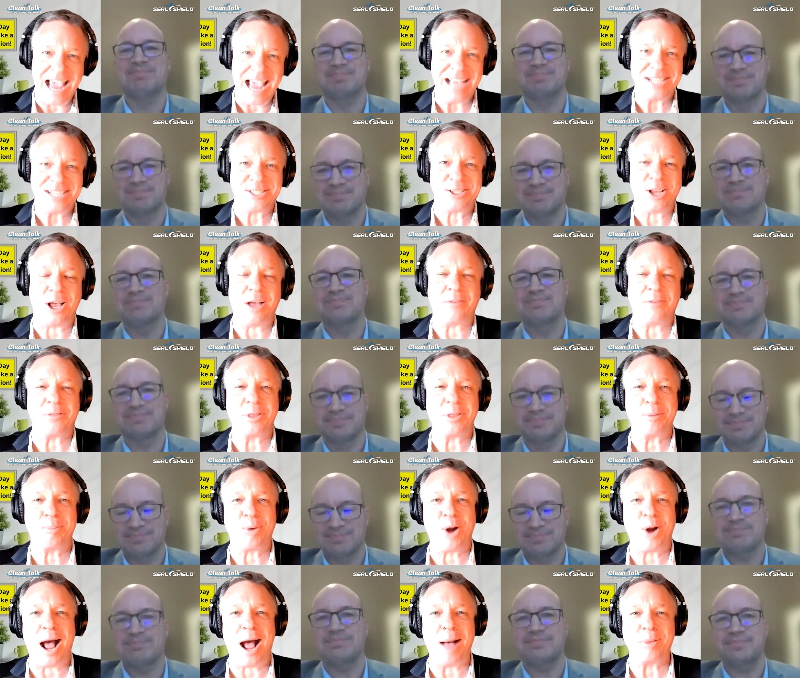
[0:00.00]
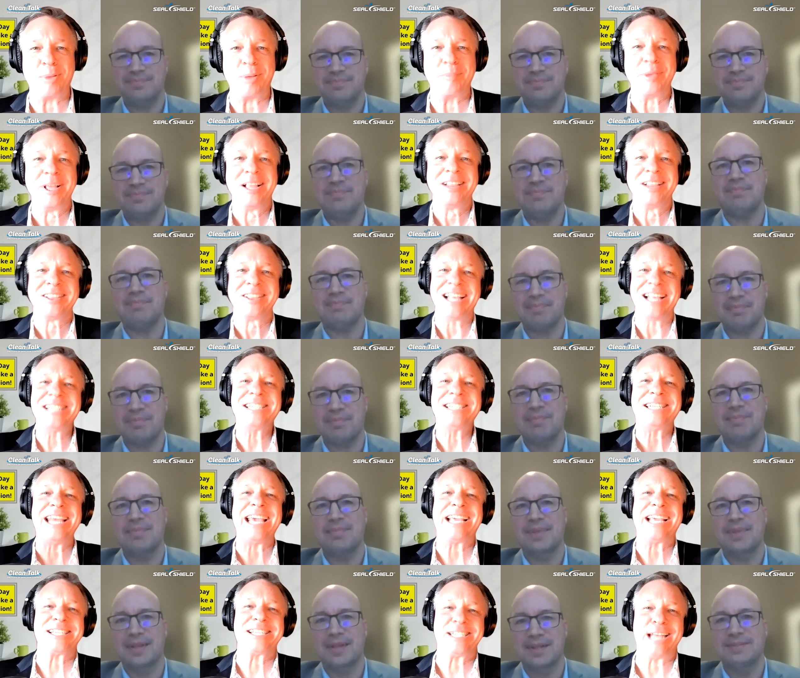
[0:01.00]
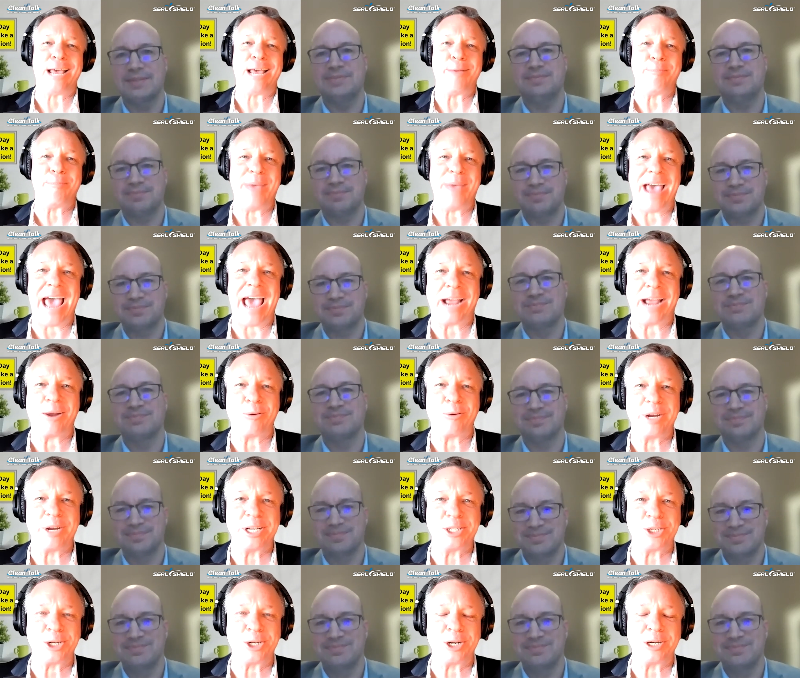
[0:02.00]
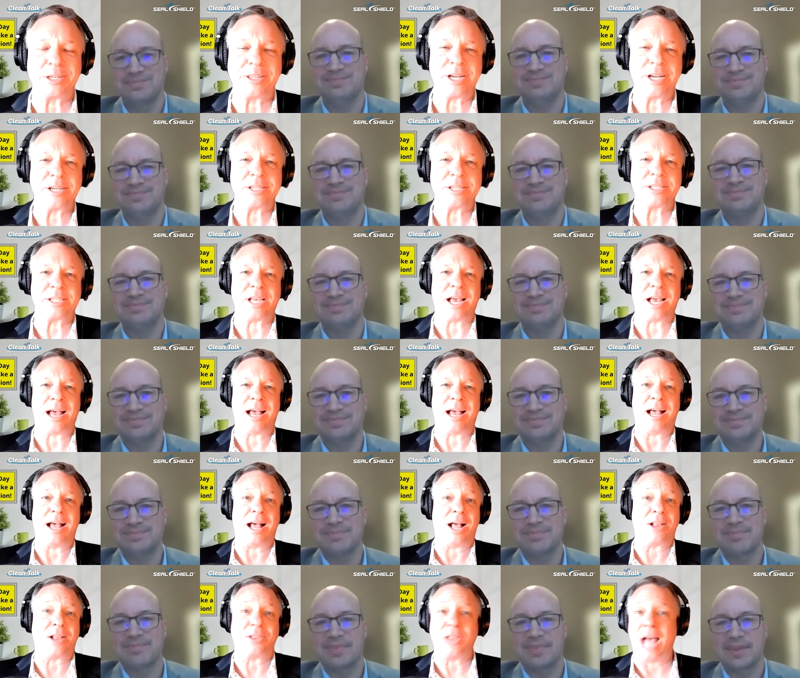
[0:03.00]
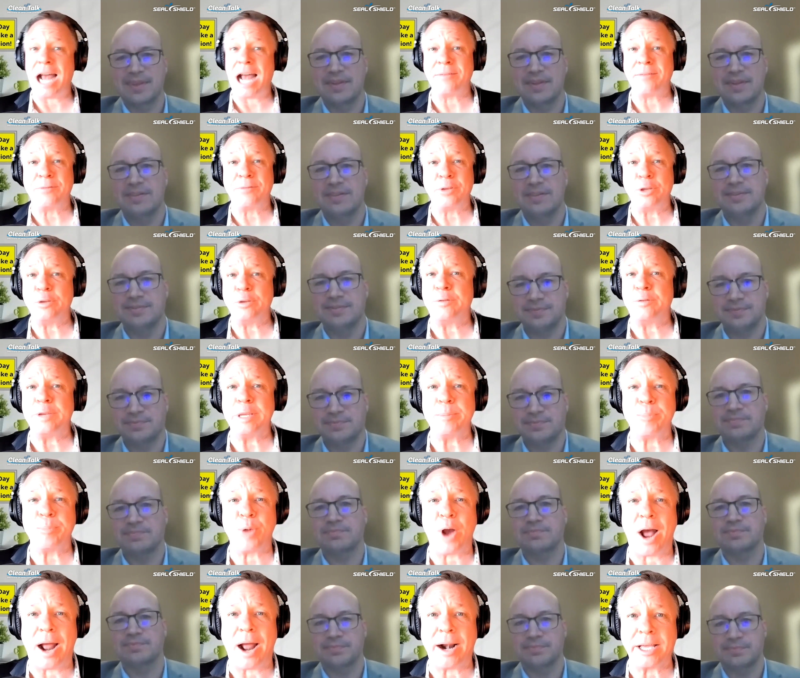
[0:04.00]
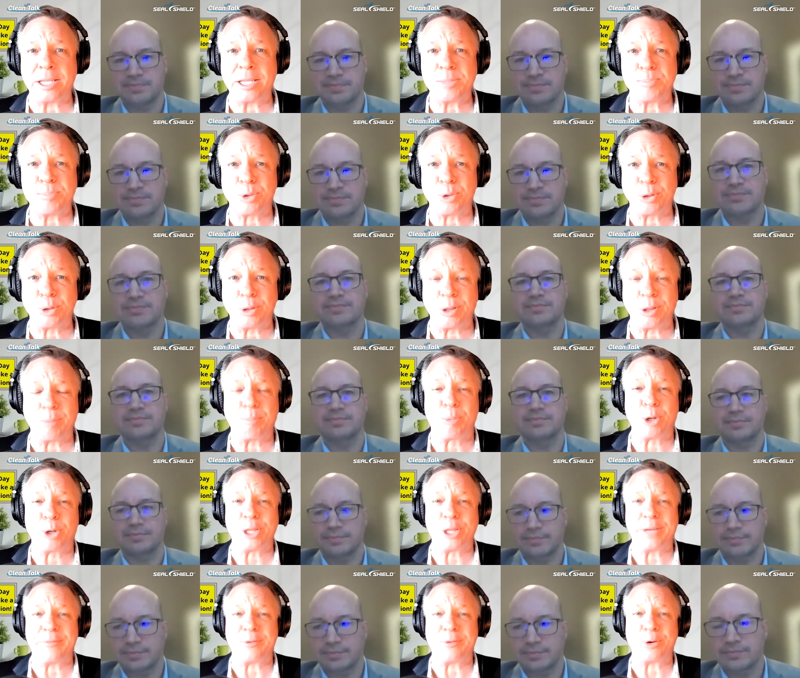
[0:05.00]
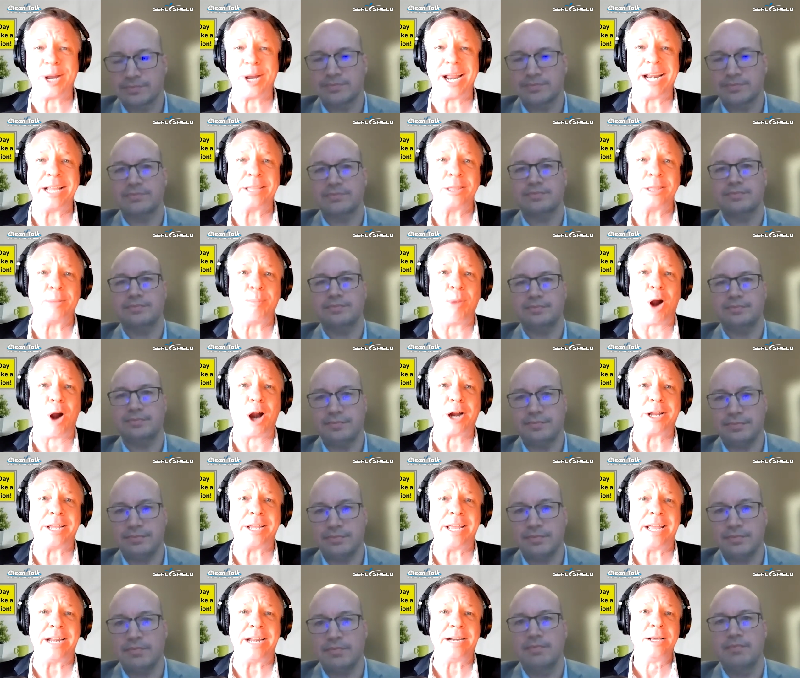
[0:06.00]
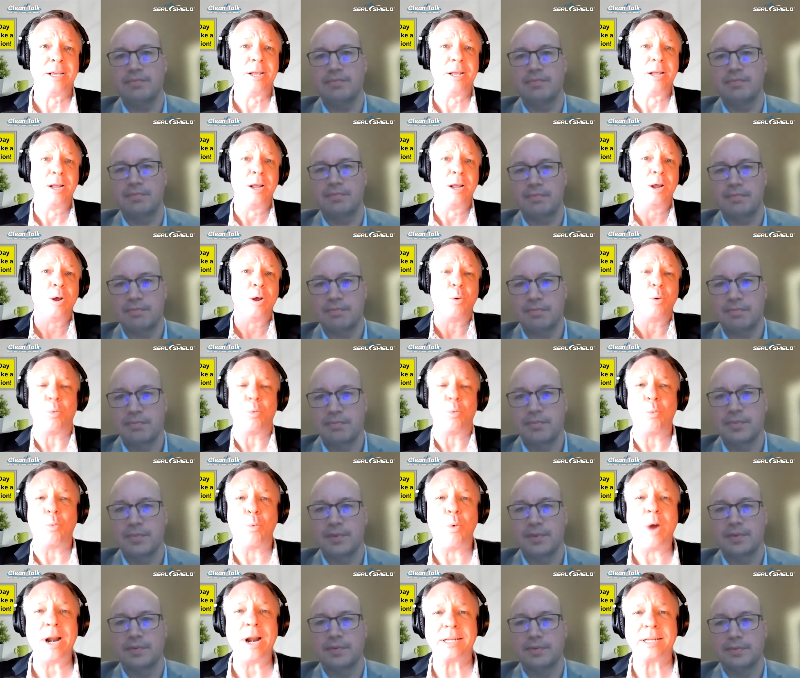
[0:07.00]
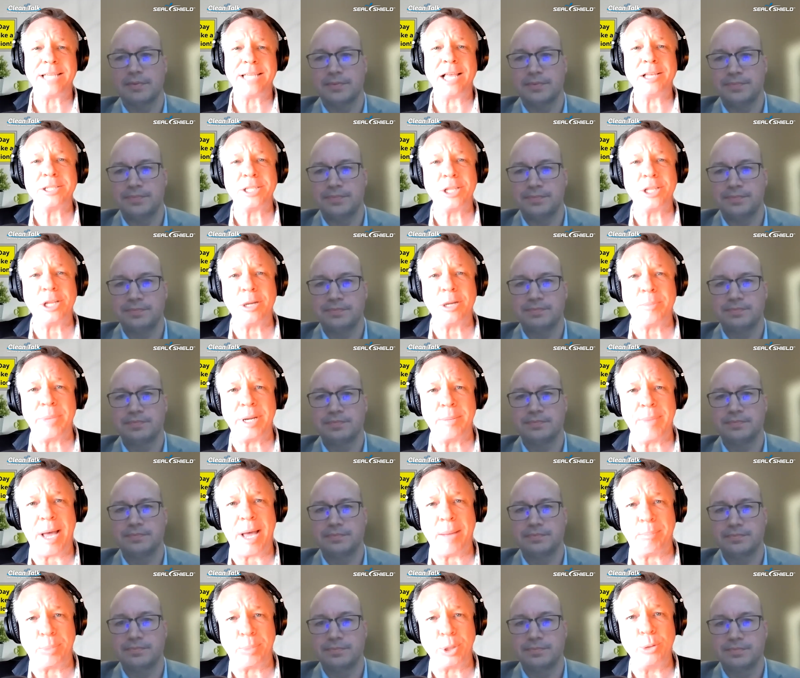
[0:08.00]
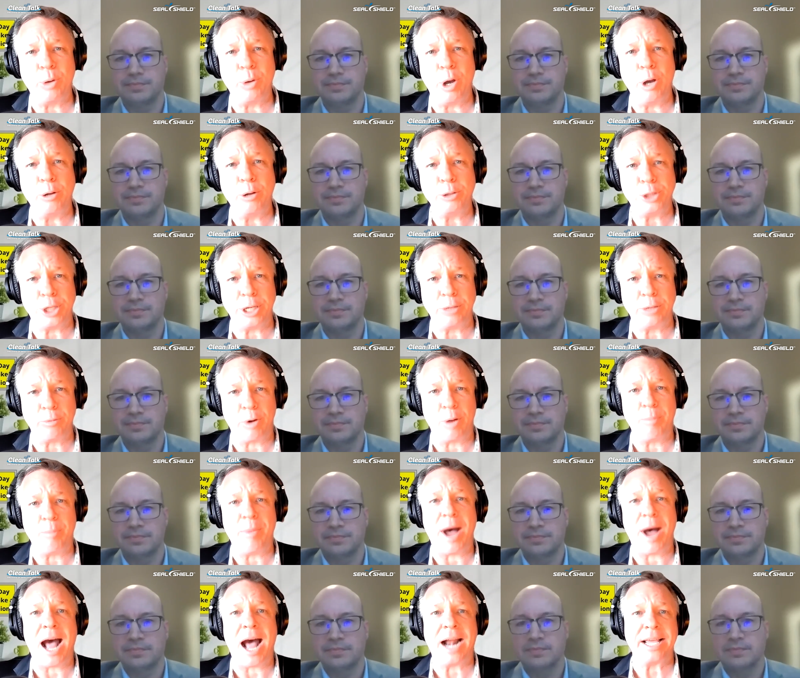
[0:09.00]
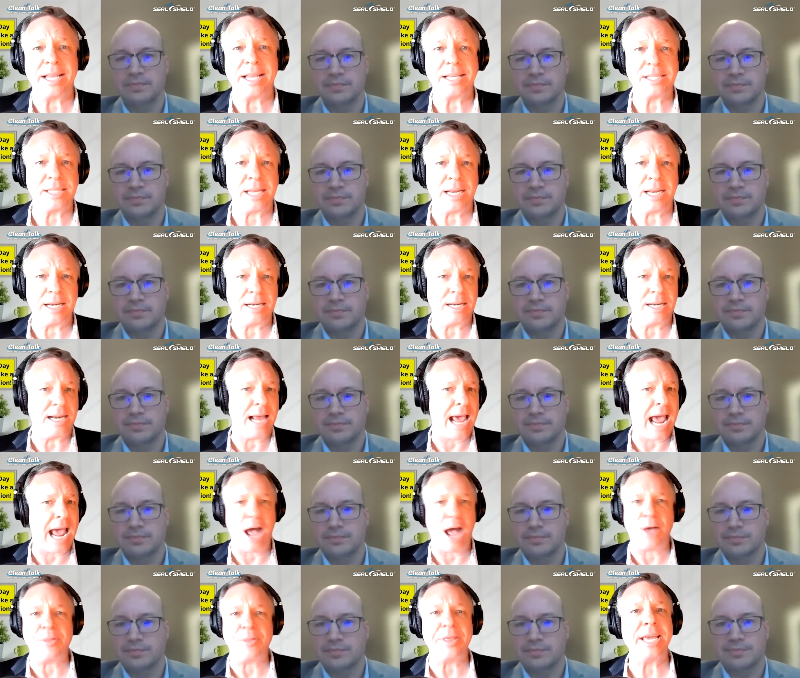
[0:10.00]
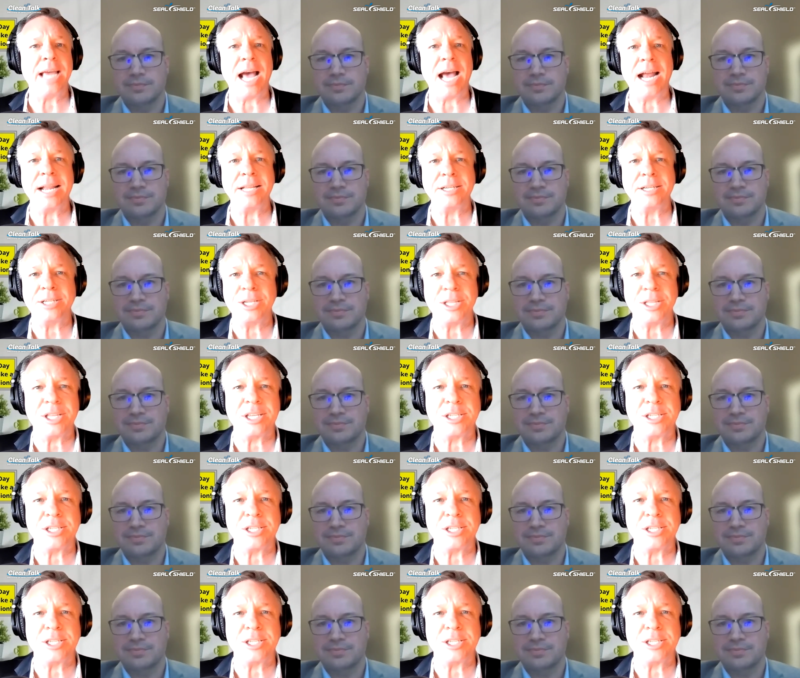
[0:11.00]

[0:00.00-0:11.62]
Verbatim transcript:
Speaker 1: has solved the problem. Let's take a step back, Richard. There's uh, a lot of U V products pro- proliferating the market. What, tell us a little bit about Blue Ocean Robotics and how they got into